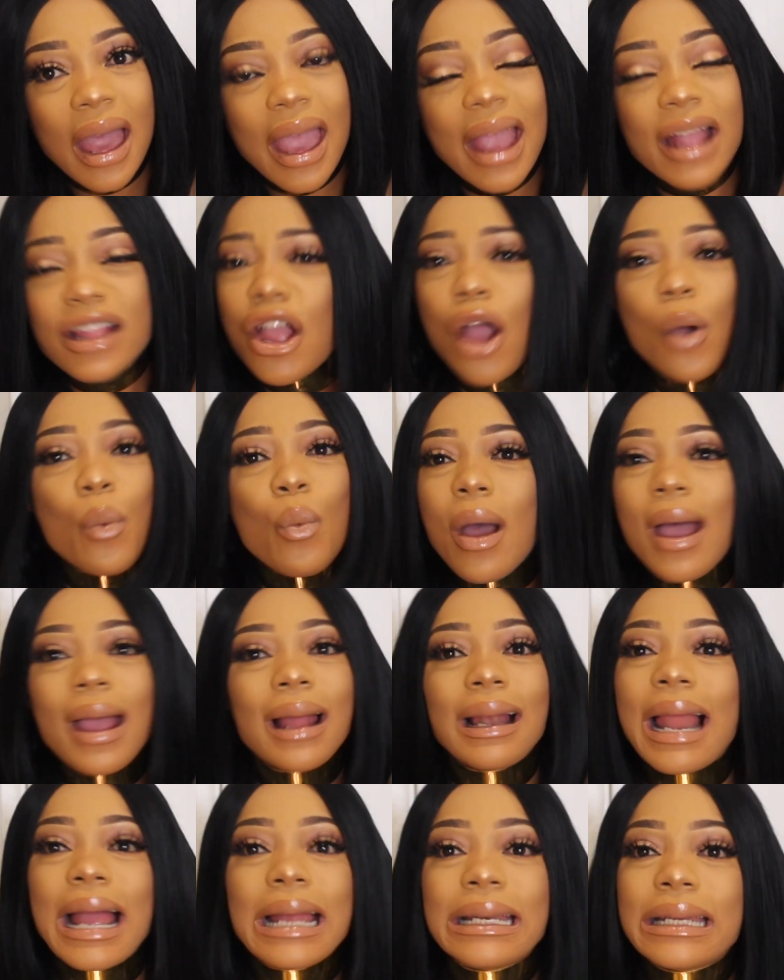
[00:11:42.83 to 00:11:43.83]
It don't
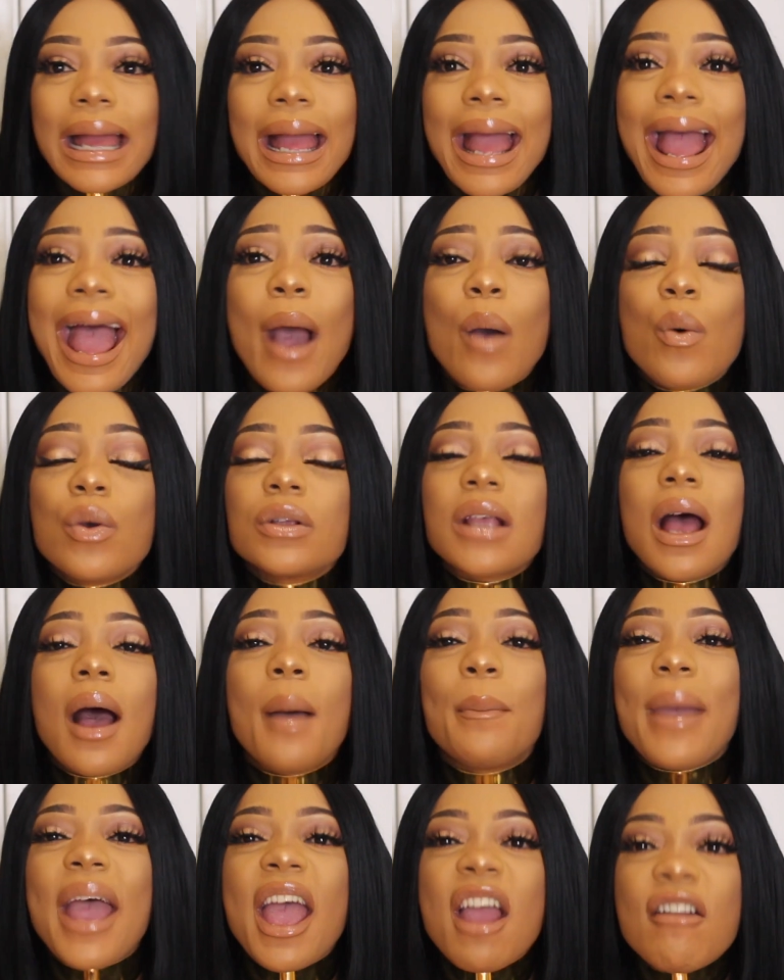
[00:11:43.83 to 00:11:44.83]
work like that. I was
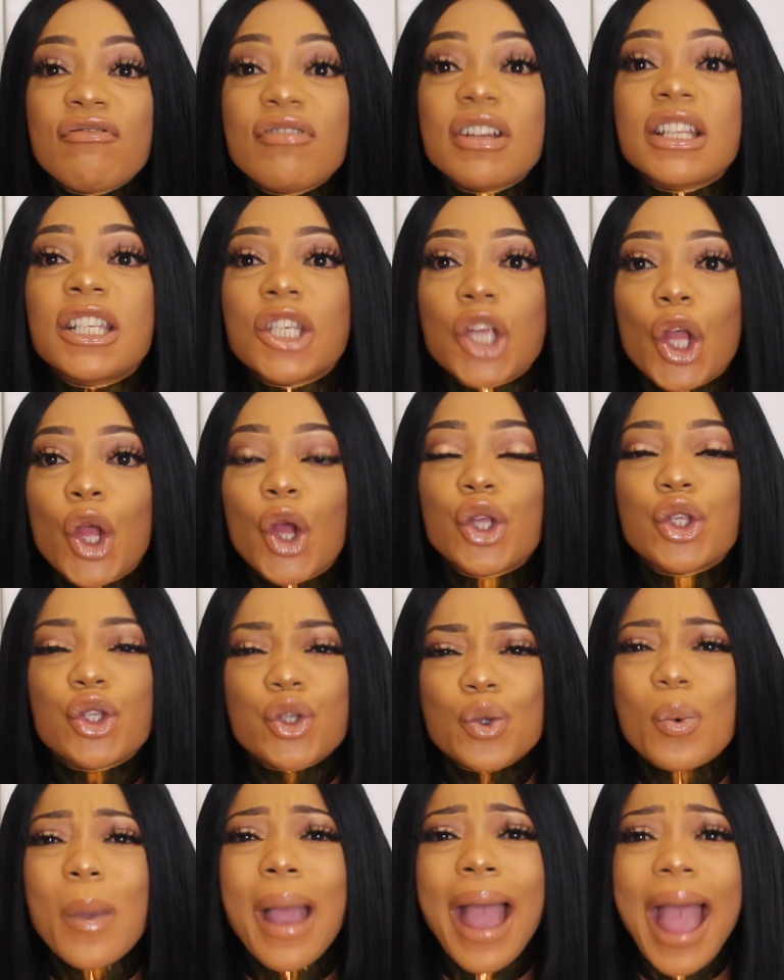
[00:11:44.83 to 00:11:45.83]
up every single
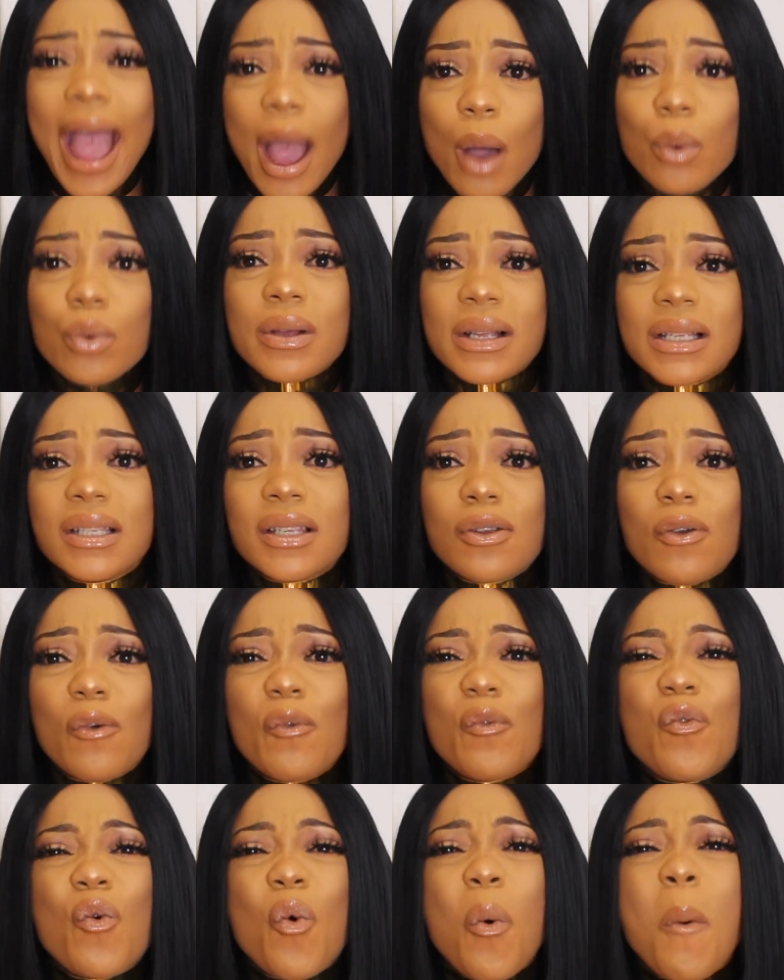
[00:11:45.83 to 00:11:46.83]
2 hours
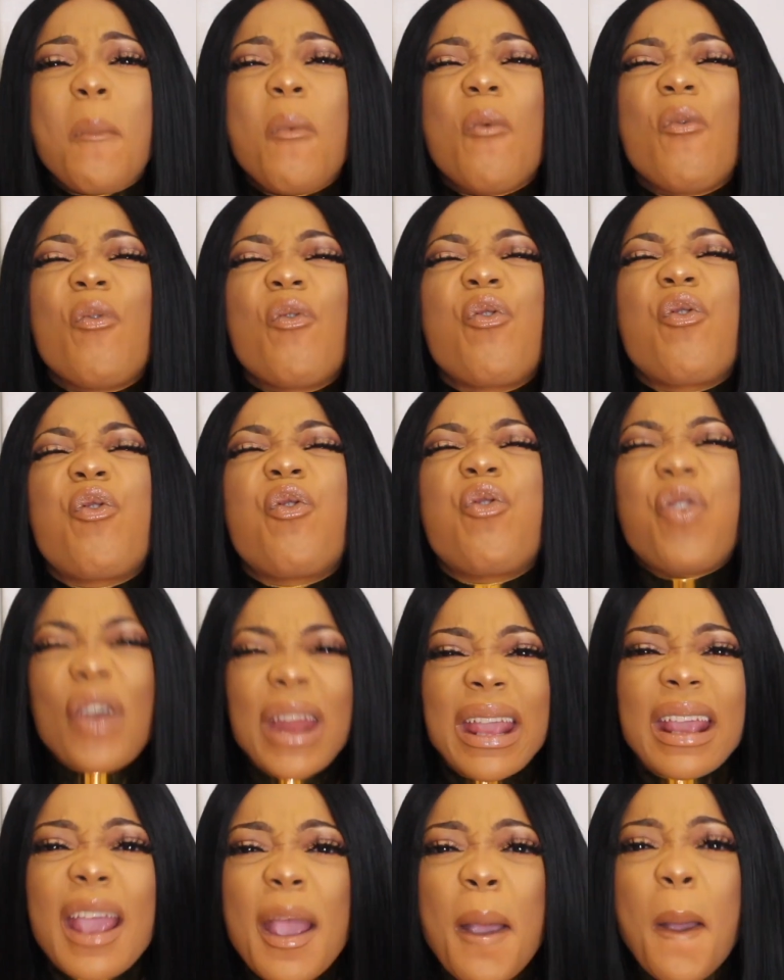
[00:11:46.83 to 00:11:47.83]
for
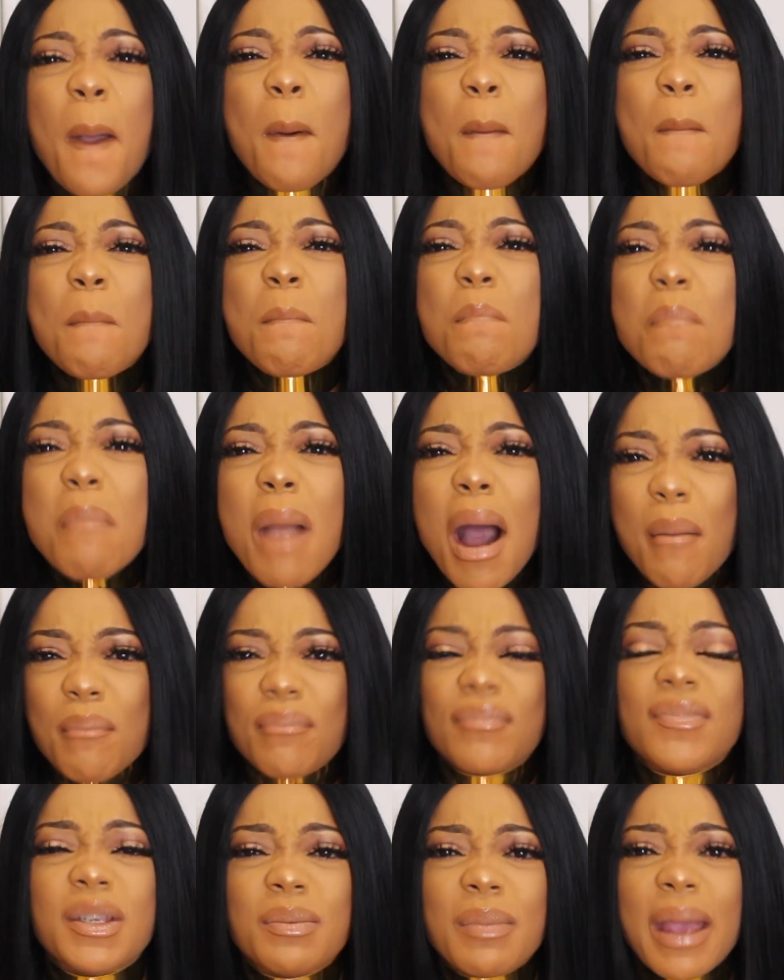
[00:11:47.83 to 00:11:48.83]
freaking
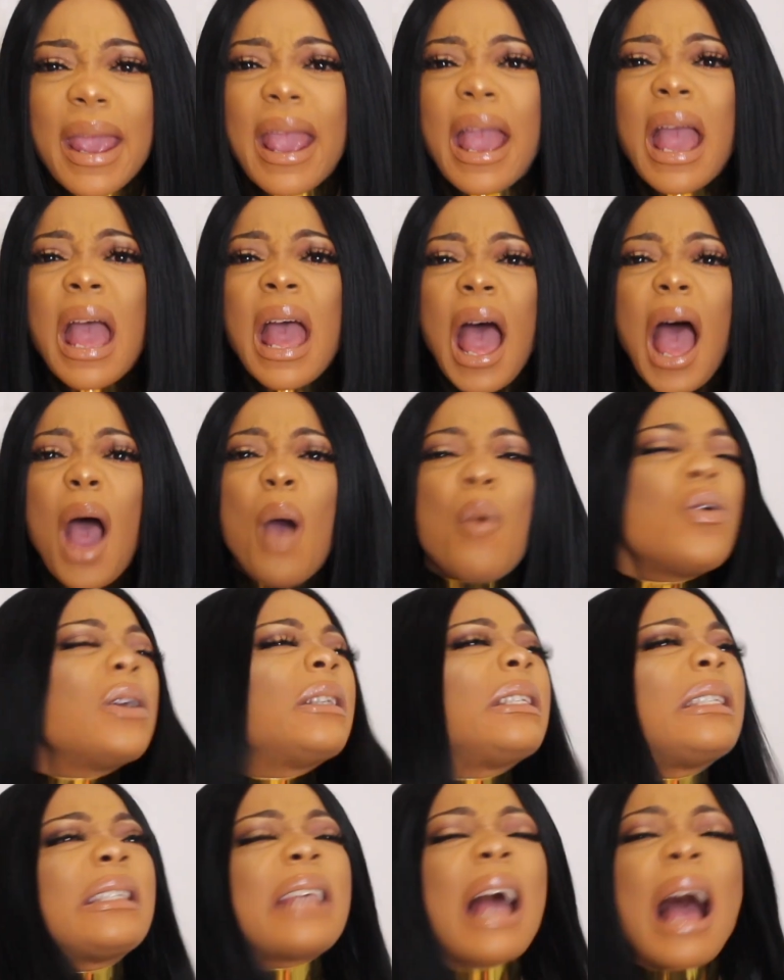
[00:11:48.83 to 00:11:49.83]
months, mate. I
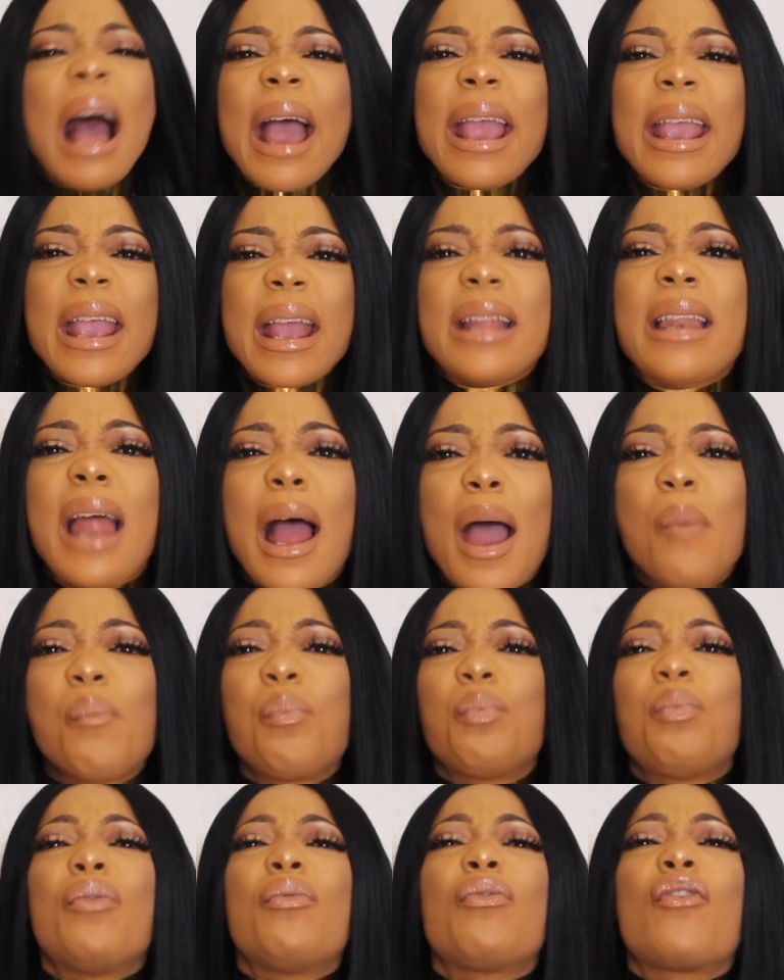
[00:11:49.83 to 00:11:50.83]
was tired,
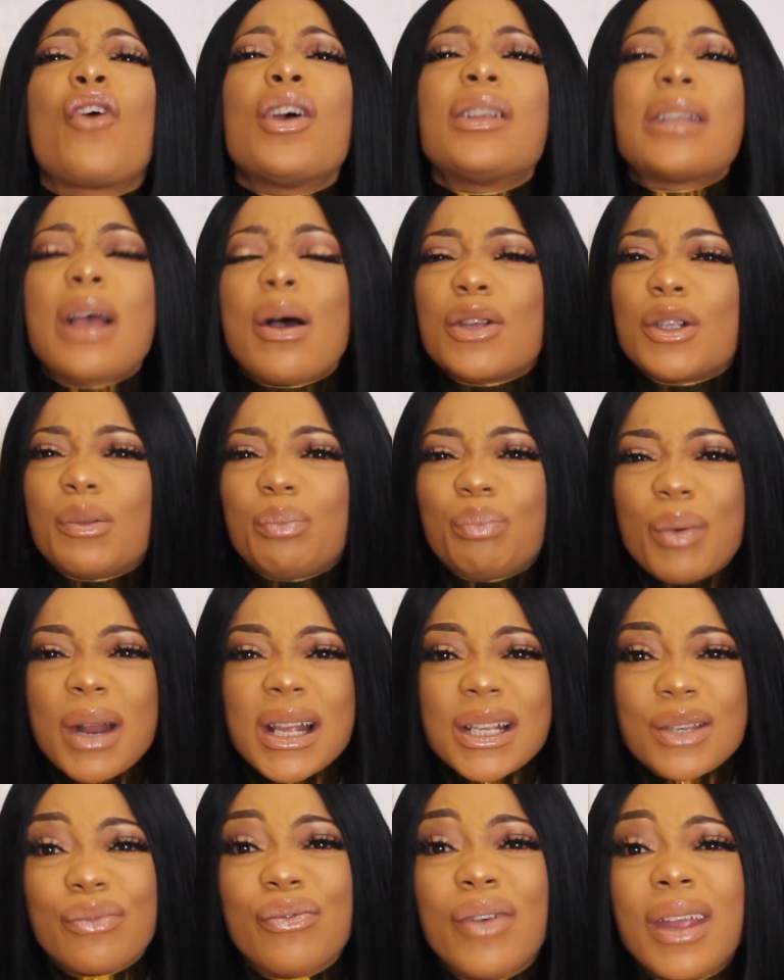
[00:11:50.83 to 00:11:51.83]
and because I was
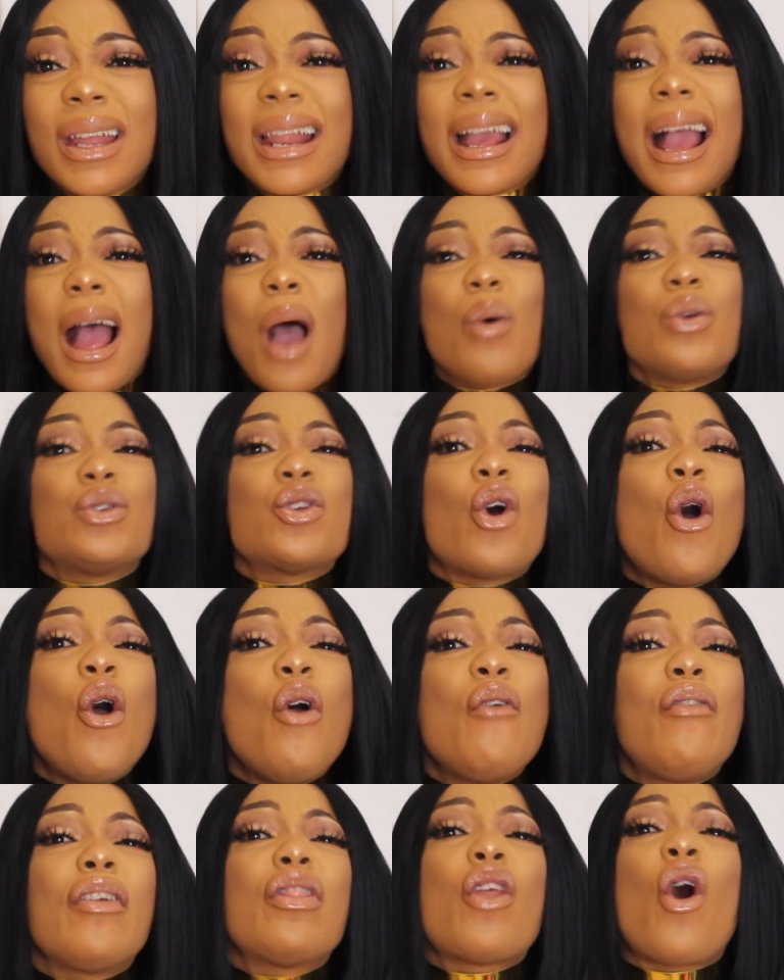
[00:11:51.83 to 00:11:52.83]
breastfeeding, I was
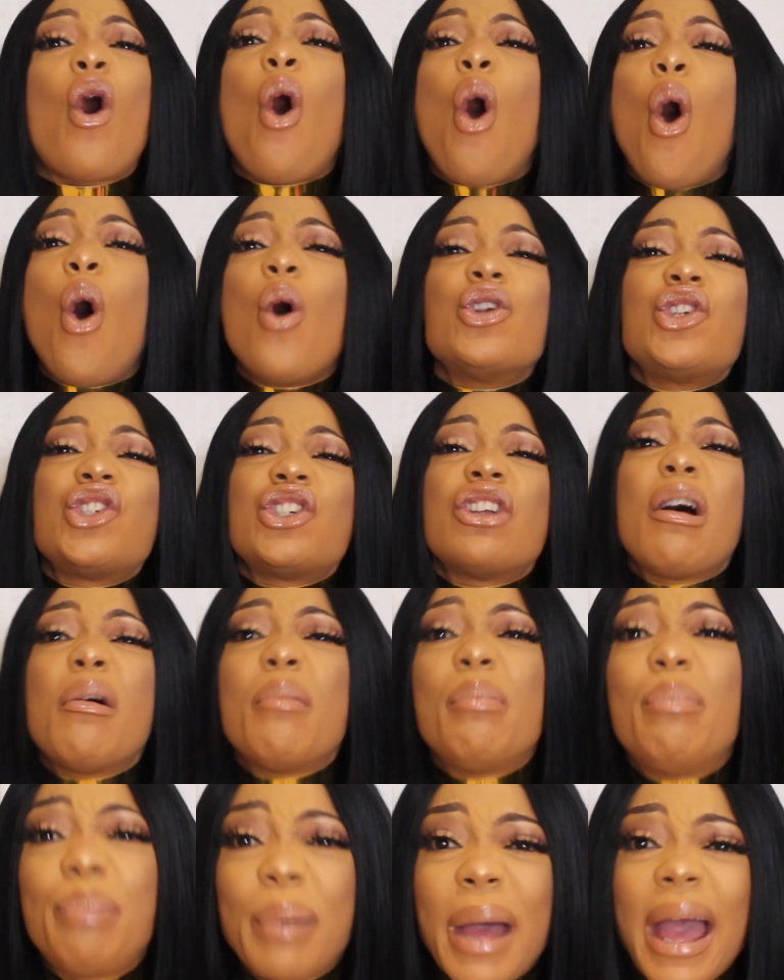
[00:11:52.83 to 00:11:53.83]
over the whole
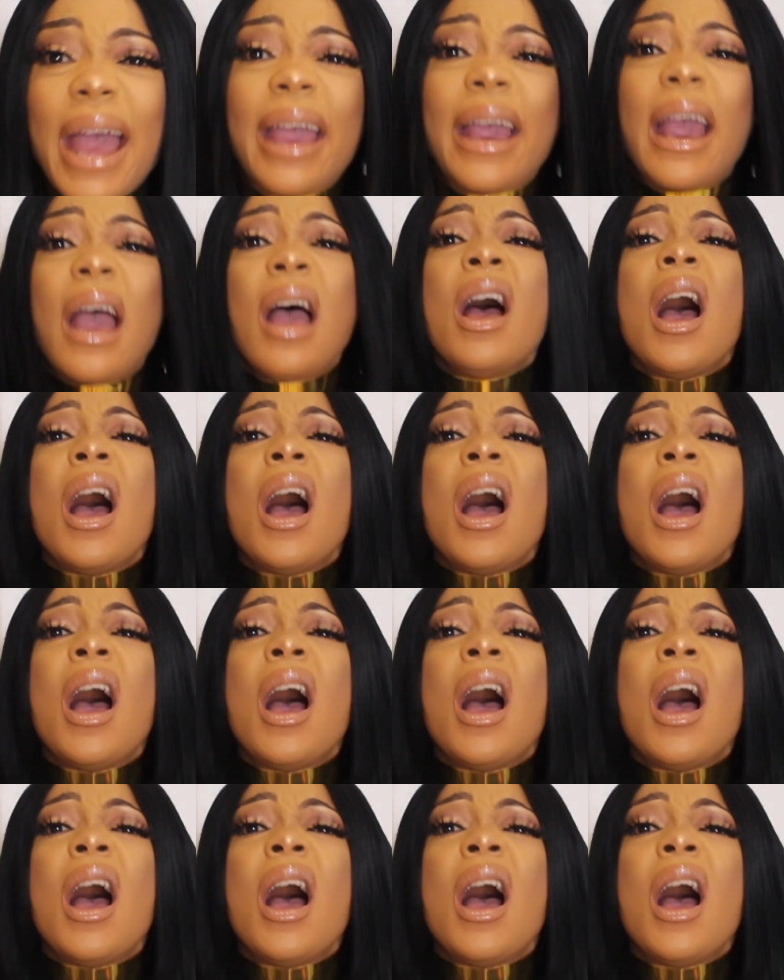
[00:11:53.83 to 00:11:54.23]
shebang.